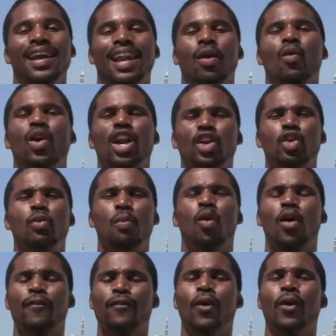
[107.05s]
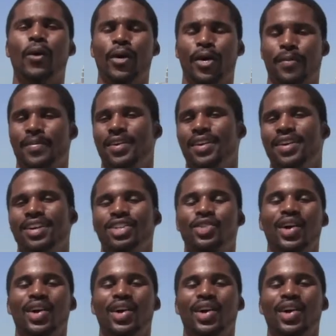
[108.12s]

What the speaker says: and I want to do more for him.